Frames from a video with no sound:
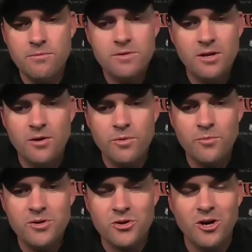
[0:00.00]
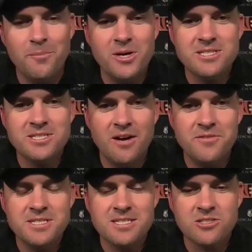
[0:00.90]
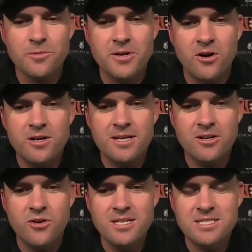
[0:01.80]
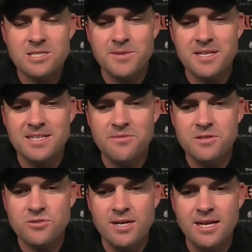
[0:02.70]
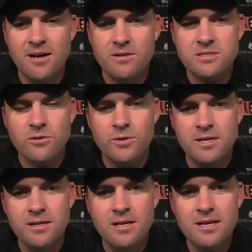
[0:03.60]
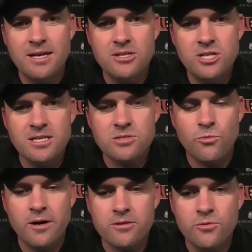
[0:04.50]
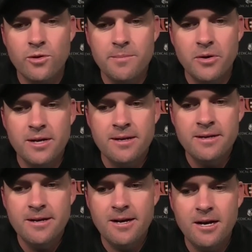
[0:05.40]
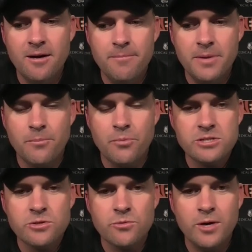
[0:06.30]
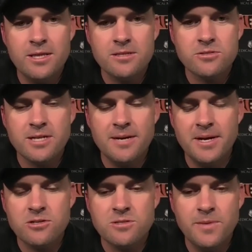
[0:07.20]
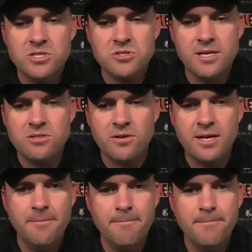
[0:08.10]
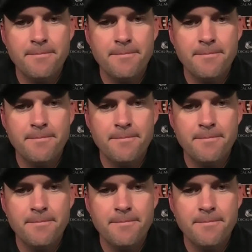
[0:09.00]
you're calling plays on the offense, it's a little bit hard to get a great assessment of the defense right now until we get a chance to walk through it. But I've been impressed with the way that those linebackers have made strides all camp.